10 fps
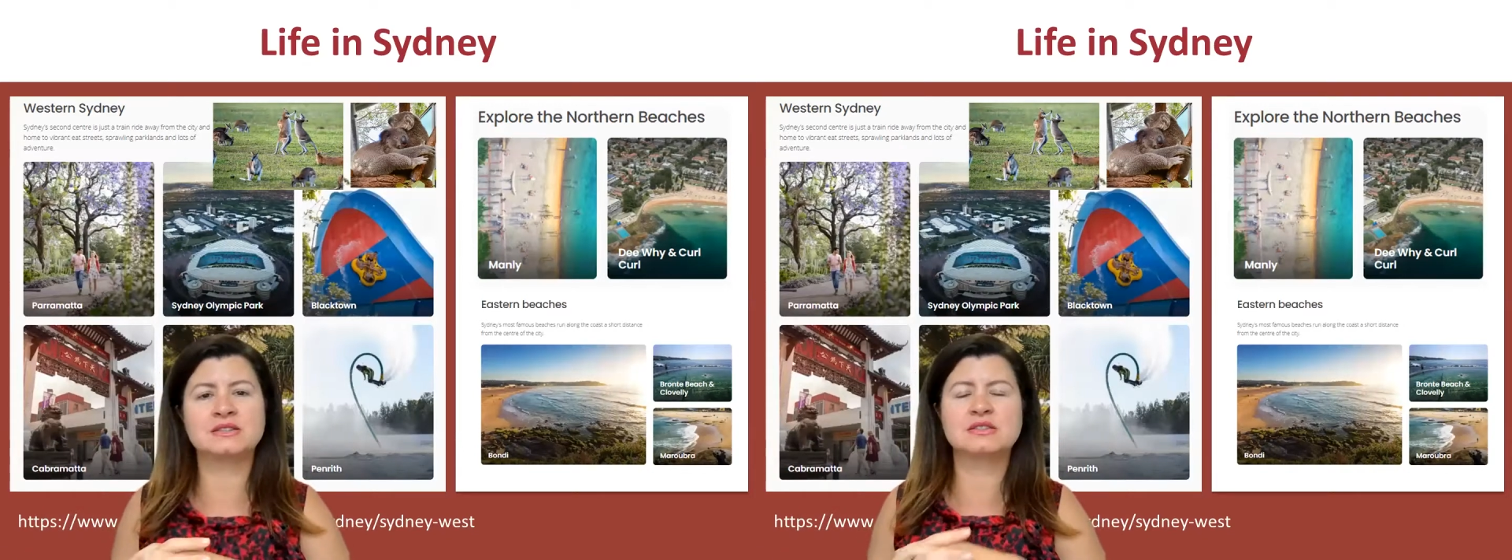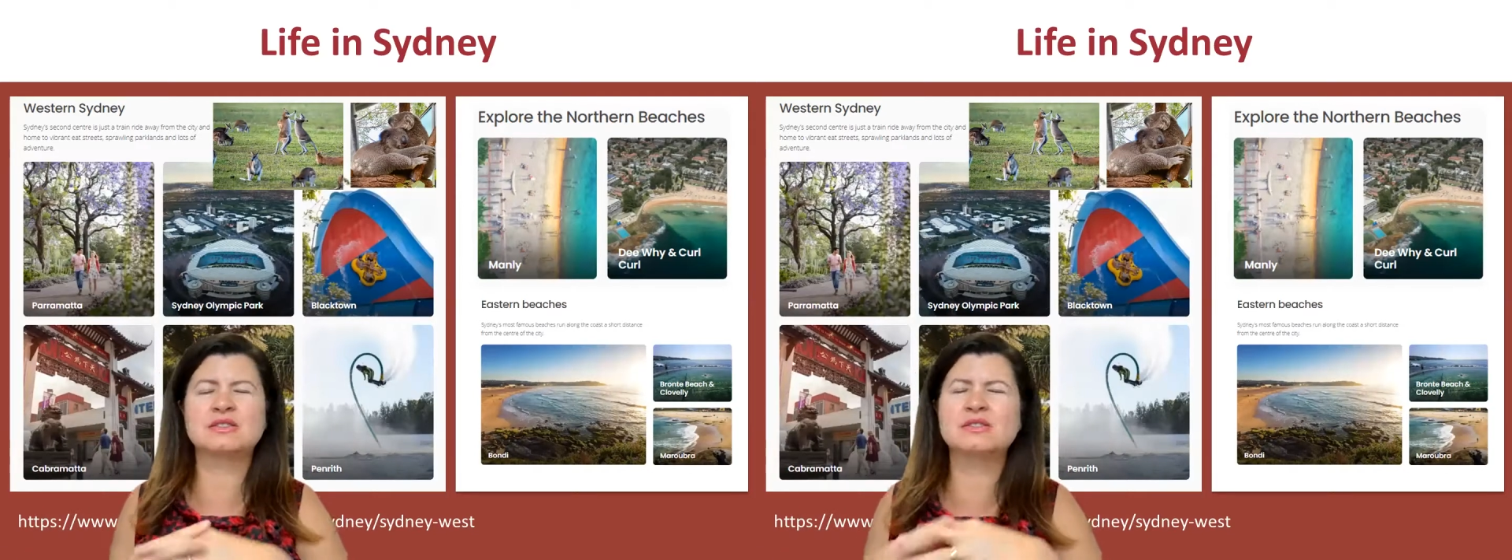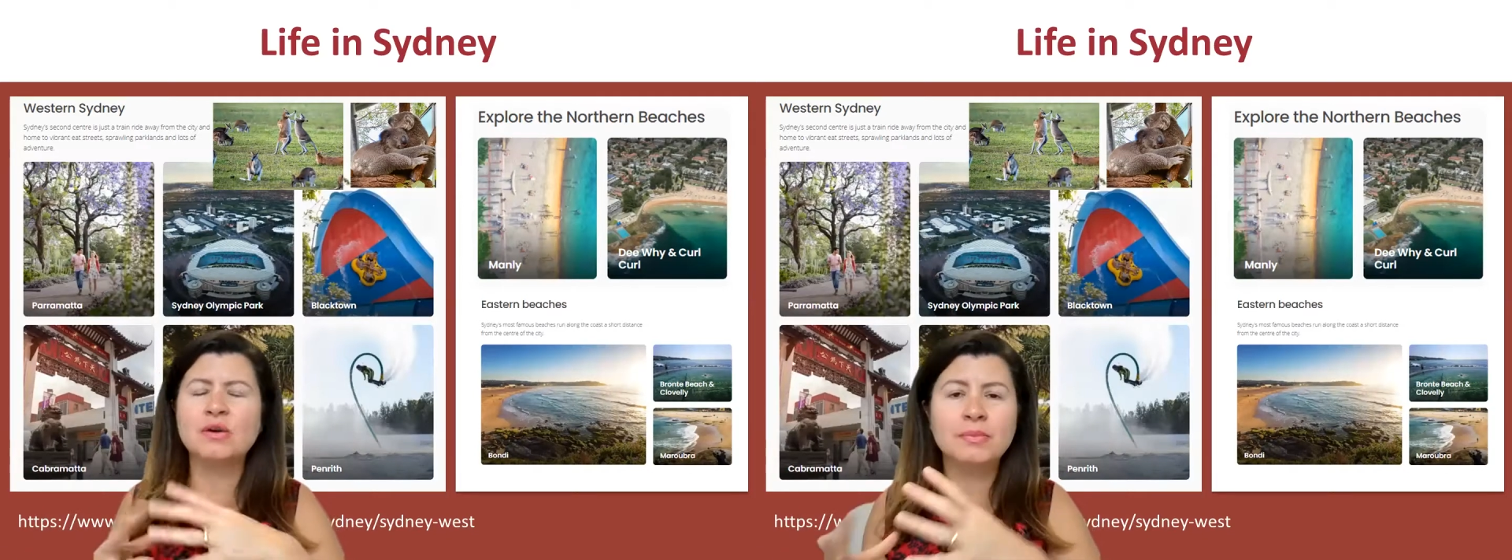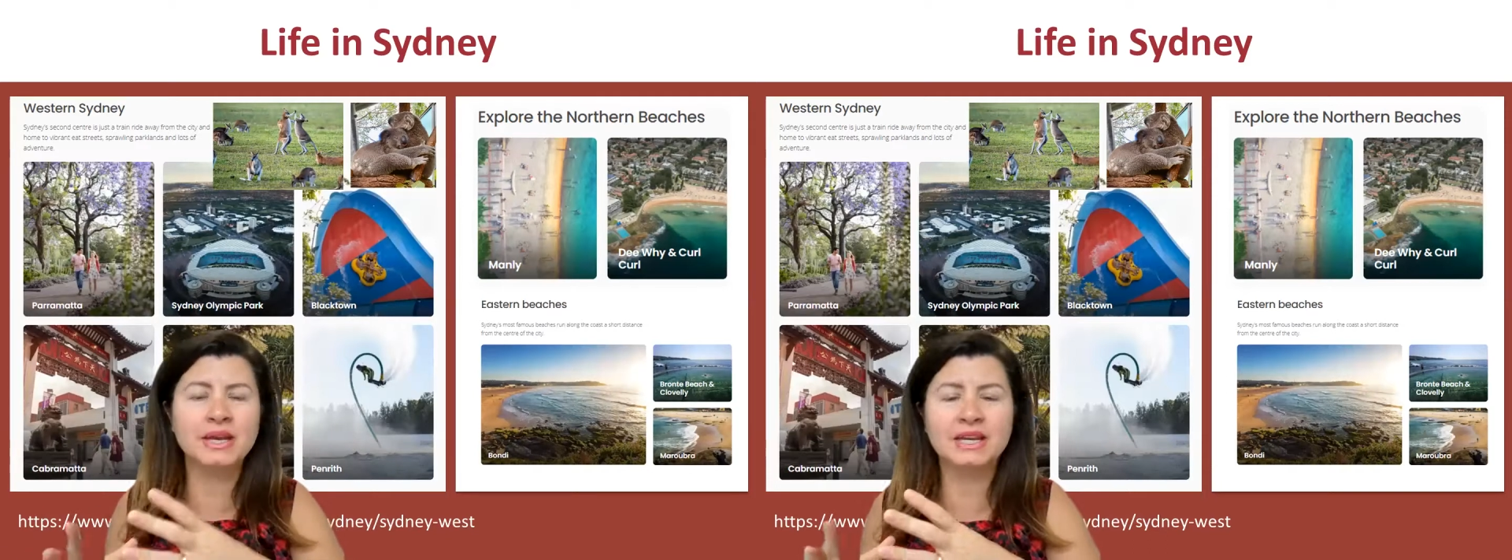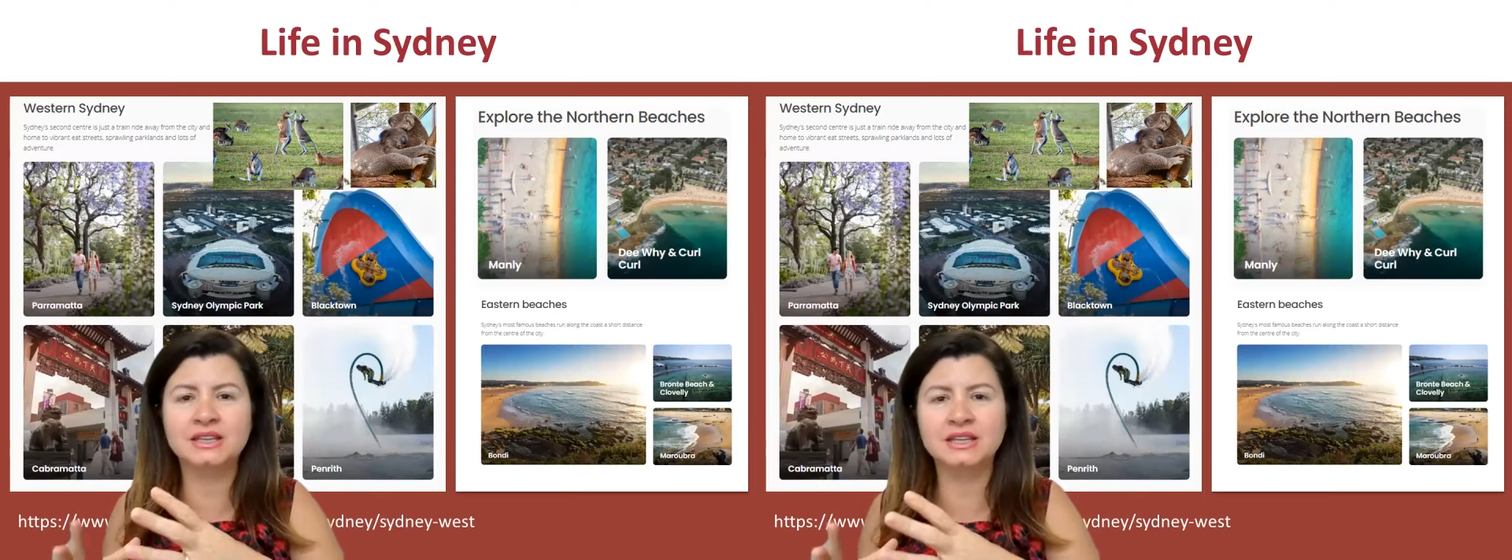so
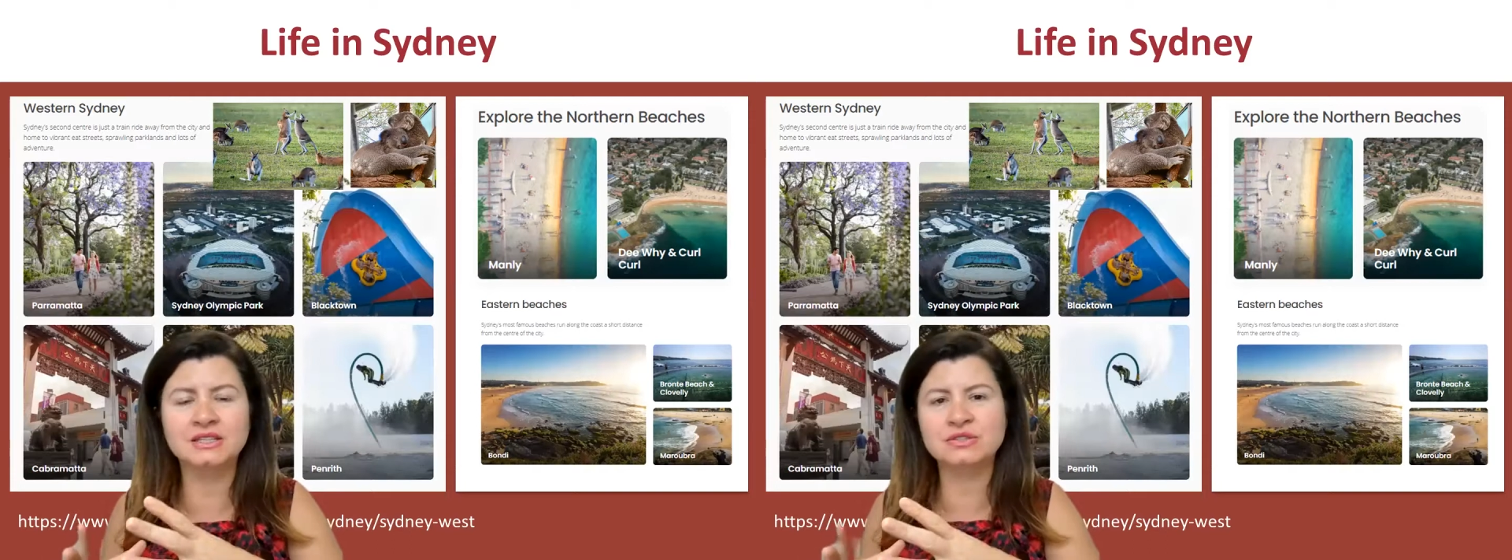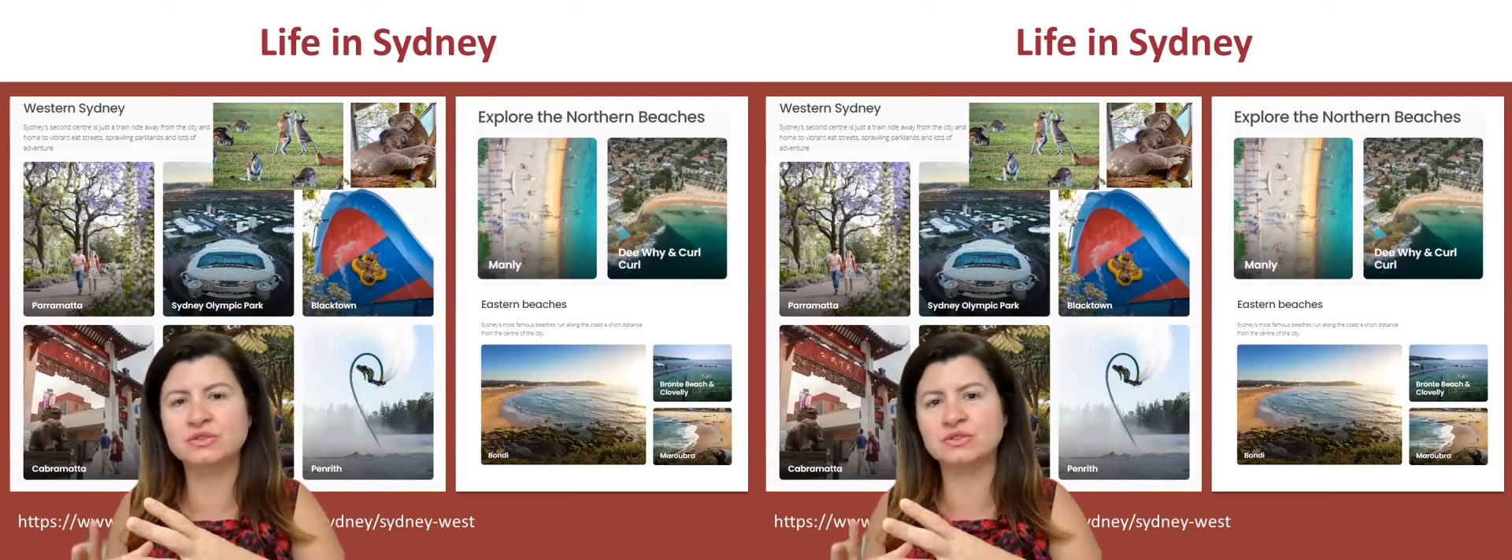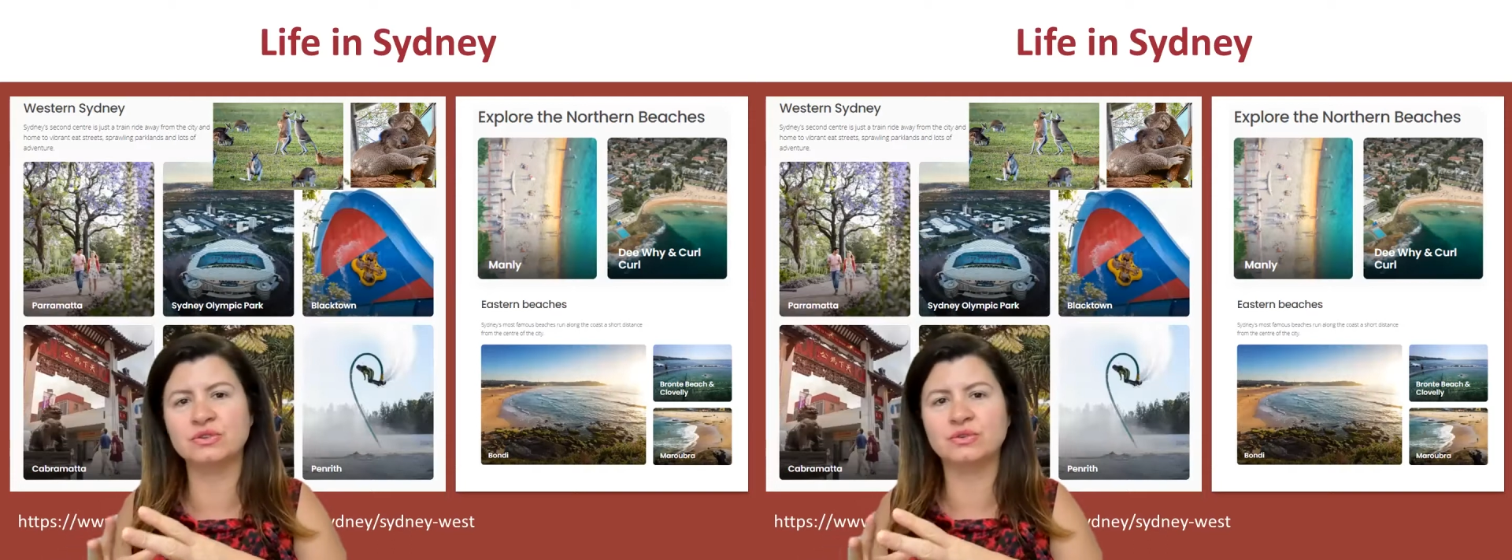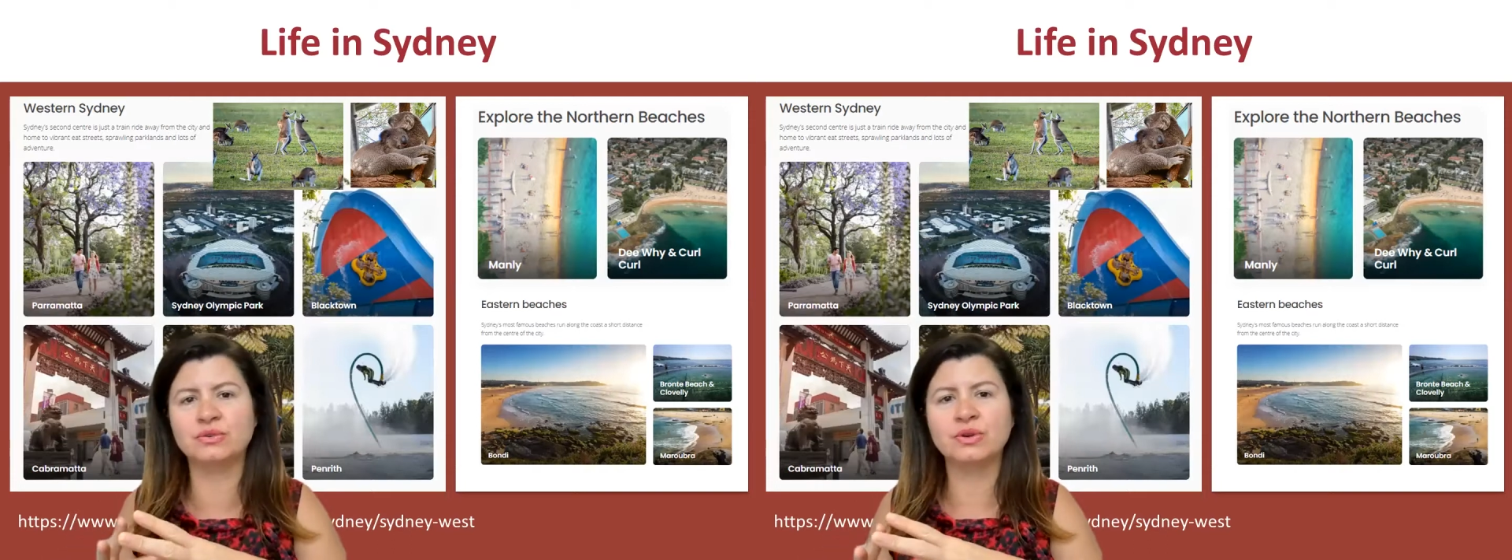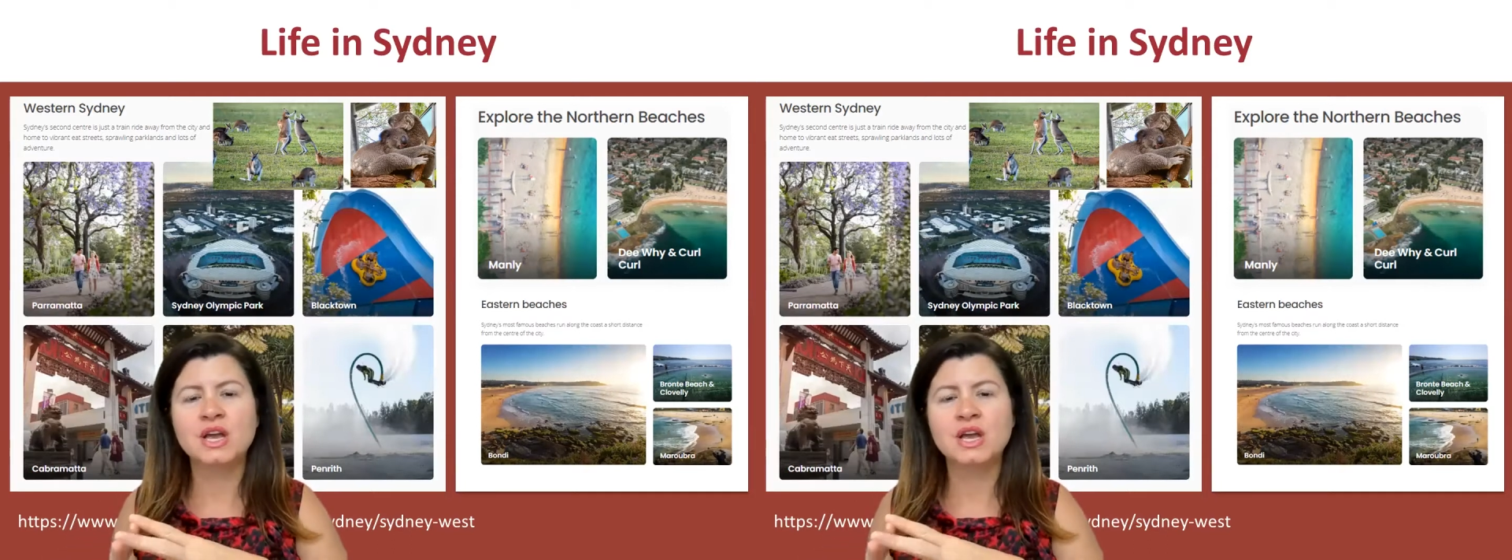many things to do.